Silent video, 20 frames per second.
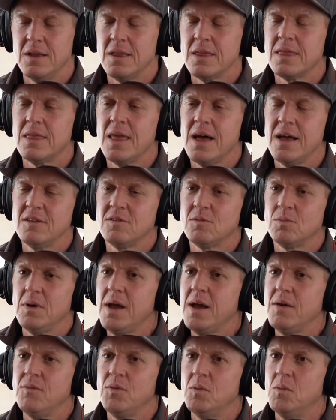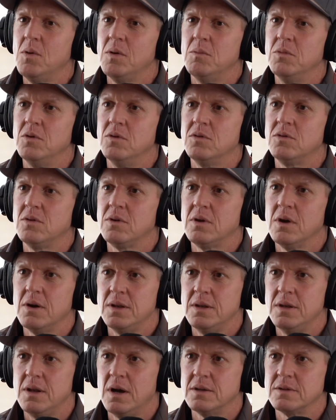That's where everyone was
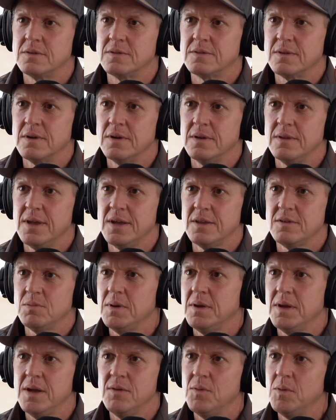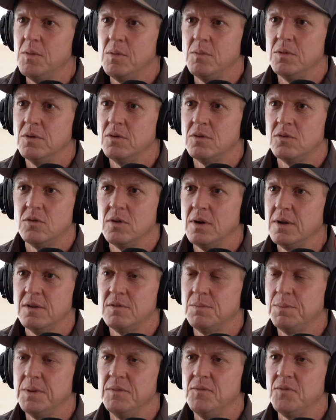going nuts. So that's where everyone was trying to
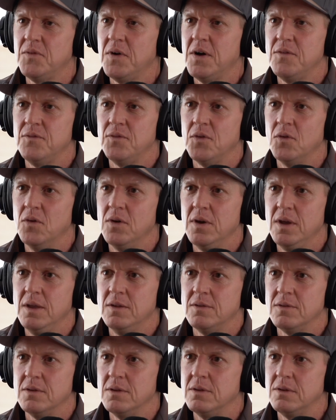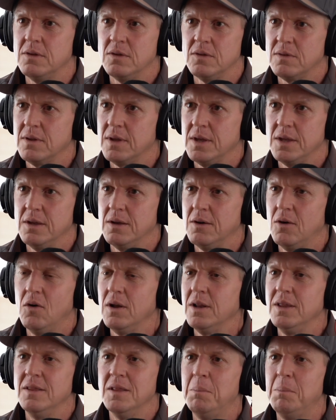spin 540s and just like ollie the